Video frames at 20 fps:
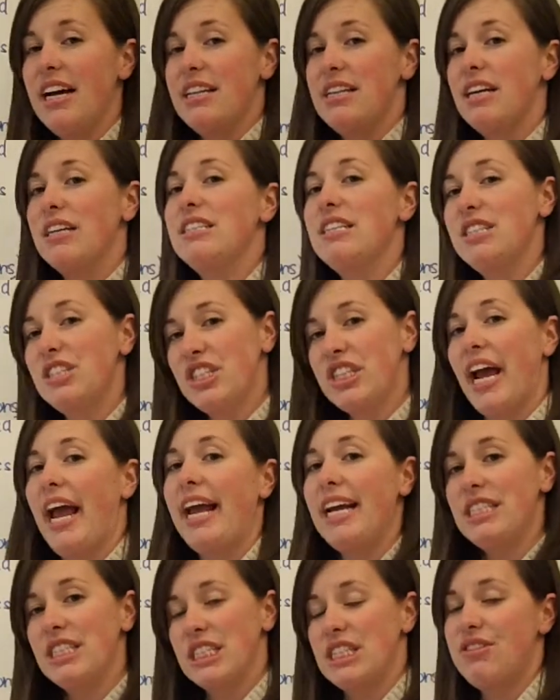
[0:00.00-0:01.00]
doesn't
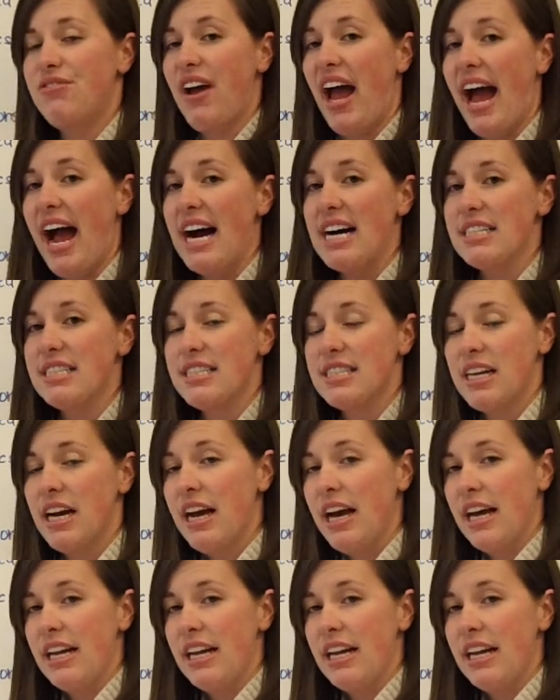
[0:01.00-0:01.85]
change as fast